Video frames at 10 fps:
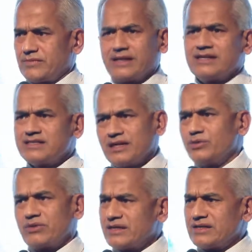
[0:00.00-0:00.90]
I can tell
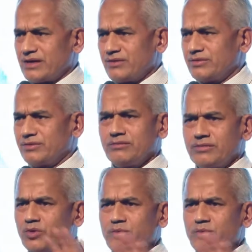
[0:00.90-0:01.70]
you right now, there will